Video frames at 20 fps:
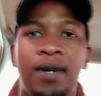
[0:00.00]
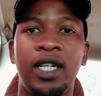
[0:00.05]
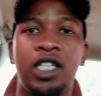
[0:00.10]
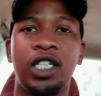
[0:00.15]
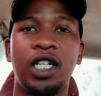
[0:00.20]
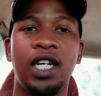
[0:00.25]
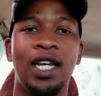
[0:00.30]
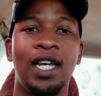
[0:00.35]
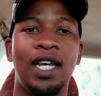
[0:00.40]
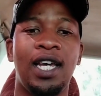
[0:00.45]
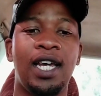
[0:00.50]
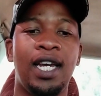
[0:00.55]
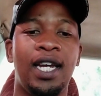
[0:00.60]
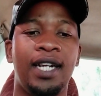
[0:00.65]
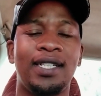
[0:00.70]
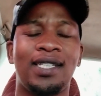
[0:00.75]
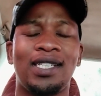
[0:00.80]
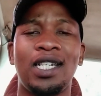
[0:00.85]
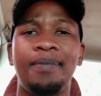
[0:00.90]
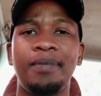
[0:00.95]
much,
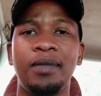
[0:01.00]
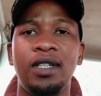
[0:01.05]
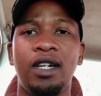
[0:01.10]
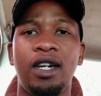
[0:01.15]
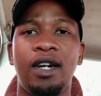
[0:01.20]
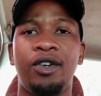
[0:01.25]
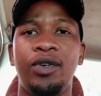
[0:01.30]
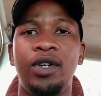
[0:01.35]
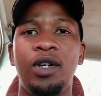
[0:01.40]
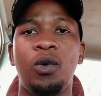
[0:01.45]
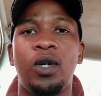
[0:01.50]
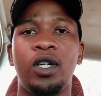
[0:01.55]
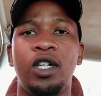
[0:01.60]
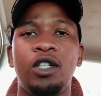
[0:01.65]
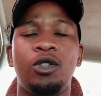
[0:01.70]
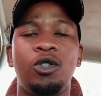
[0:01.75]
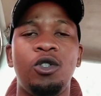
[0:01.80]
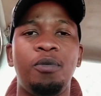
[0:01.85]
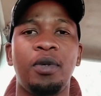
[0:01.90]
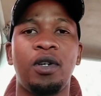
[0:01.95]
and it's something that I really
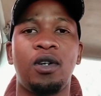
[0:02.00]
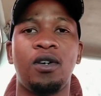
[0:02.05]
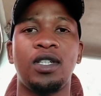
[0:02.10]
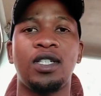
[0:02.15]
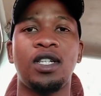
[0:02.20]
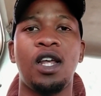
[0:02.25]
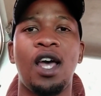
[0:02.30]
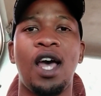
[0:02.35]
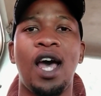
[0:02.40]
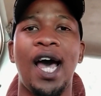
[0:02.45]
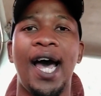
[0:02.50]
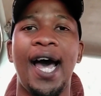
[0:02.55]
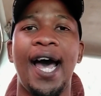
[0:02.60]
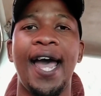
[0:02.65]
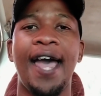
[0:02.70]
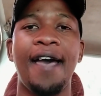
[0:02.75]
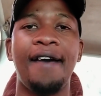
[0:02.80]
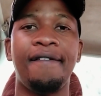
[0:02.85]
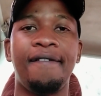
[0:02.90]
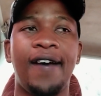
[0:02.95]
want to do because
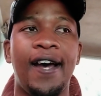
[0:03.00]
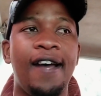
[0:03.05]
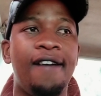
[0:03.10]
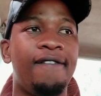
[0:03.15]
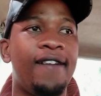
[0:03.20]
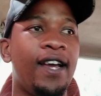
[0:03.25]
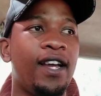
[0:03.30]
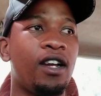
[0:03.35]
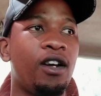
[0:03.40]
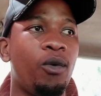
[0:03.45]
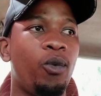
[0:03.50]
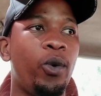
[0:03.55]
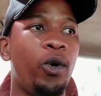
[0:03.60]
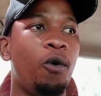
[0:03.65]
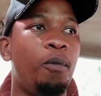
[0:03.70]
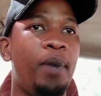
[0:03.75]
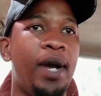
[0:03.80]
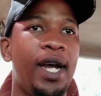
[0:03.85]
I have like a real